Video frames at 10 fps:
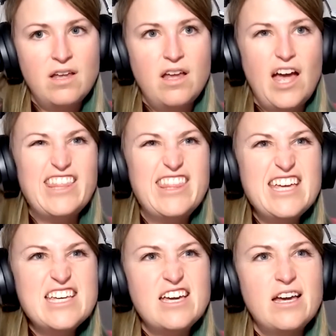I
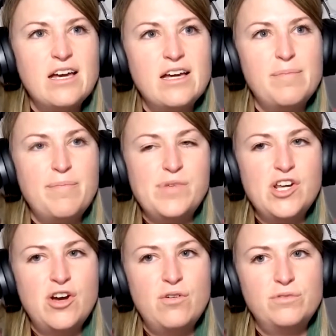think, you
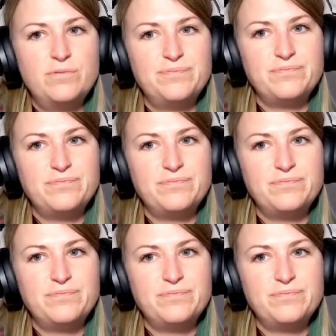know,